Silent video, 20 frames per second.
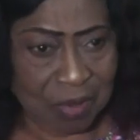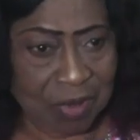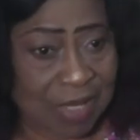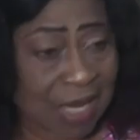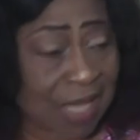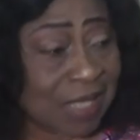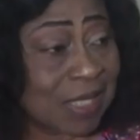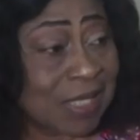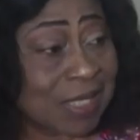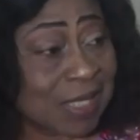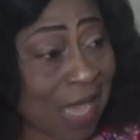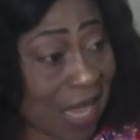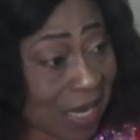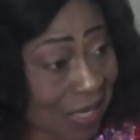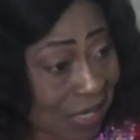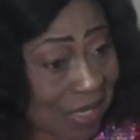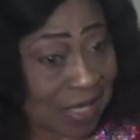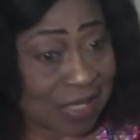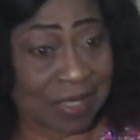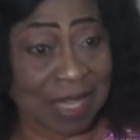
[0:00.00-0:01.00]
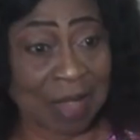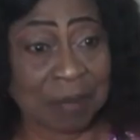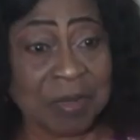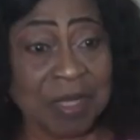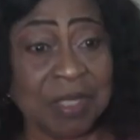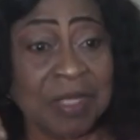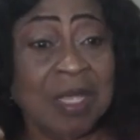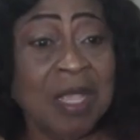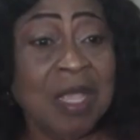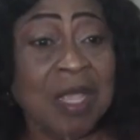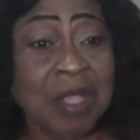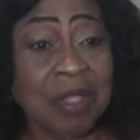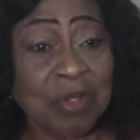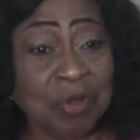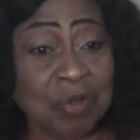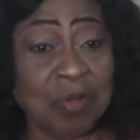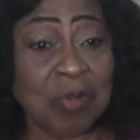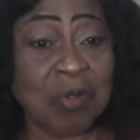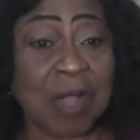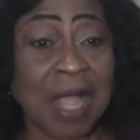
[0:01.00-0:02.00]
That is at least. That means
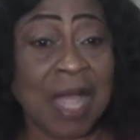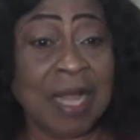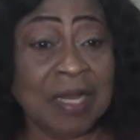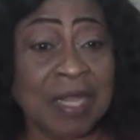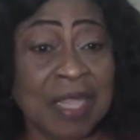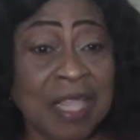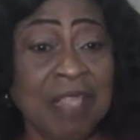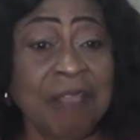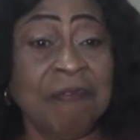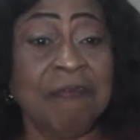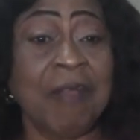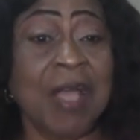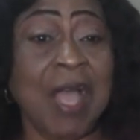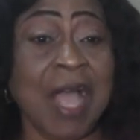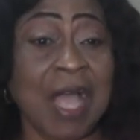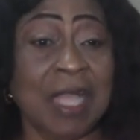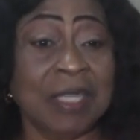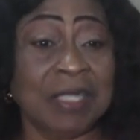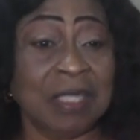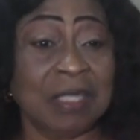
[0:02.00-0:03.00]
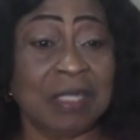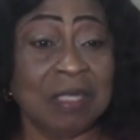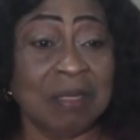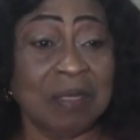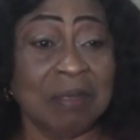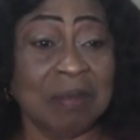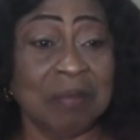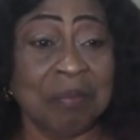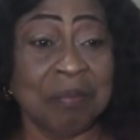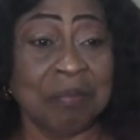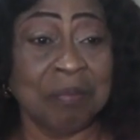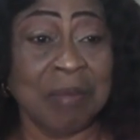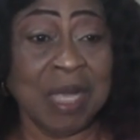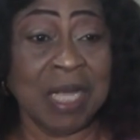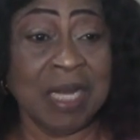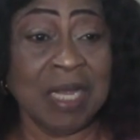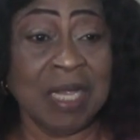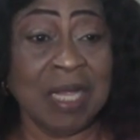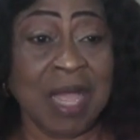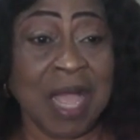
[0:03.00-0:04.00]
you can give as
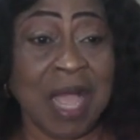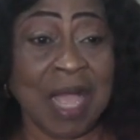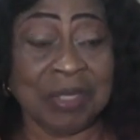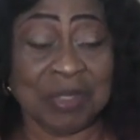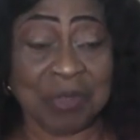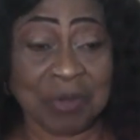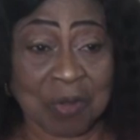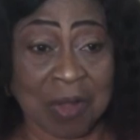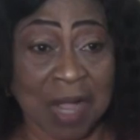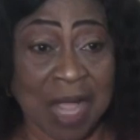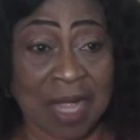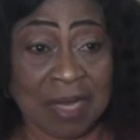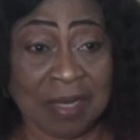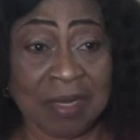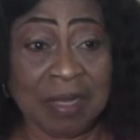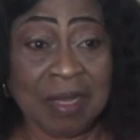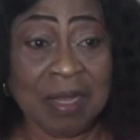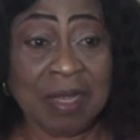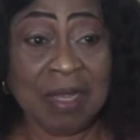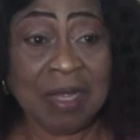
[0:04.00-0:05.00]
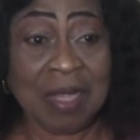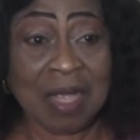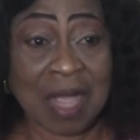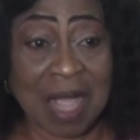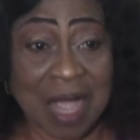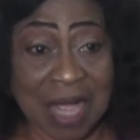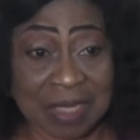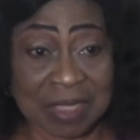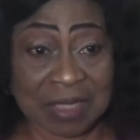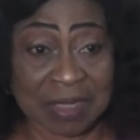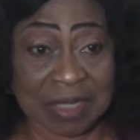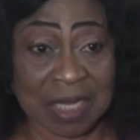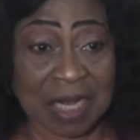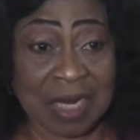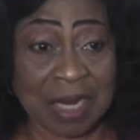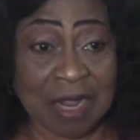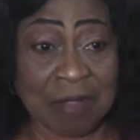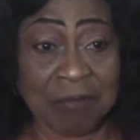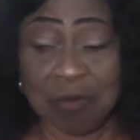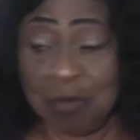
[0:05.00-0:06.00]
many as you can at the state
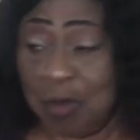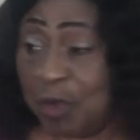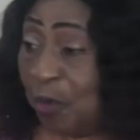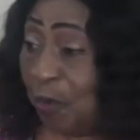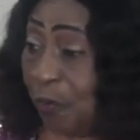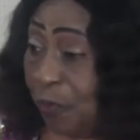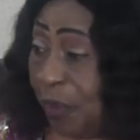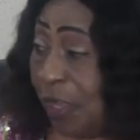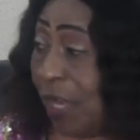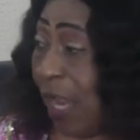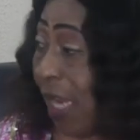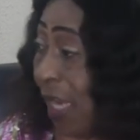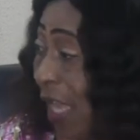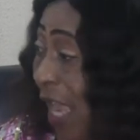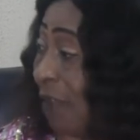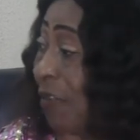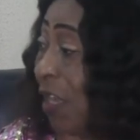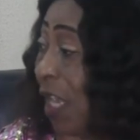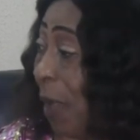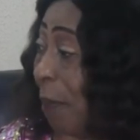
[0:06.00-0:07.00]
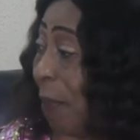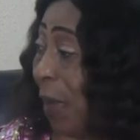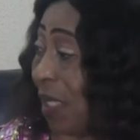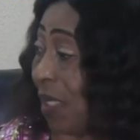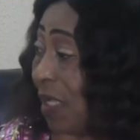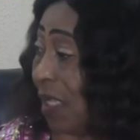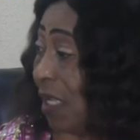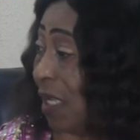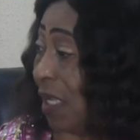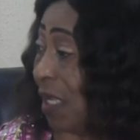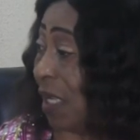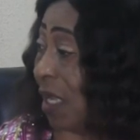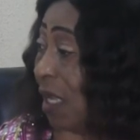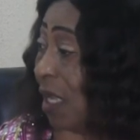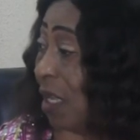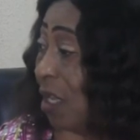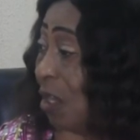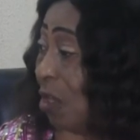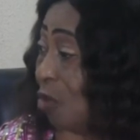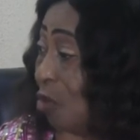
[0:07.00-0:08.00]
level when you feel that they have the capacity
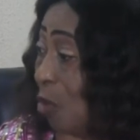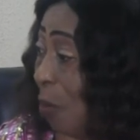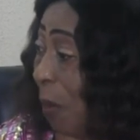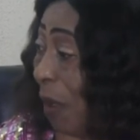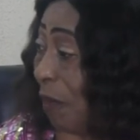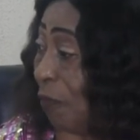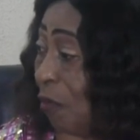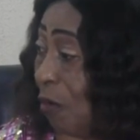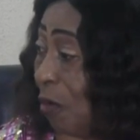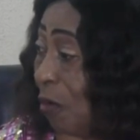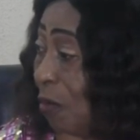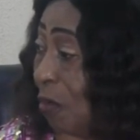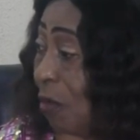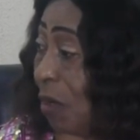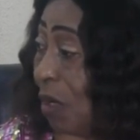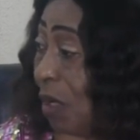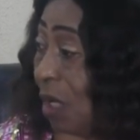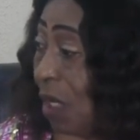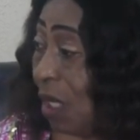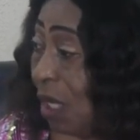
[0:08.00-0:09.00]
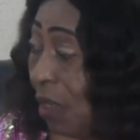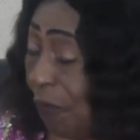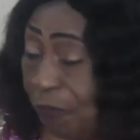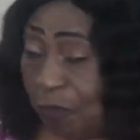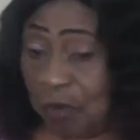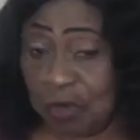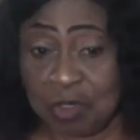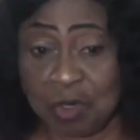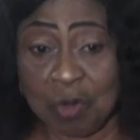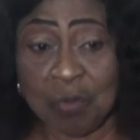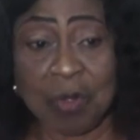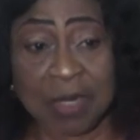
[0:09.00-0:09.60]
to perform the function.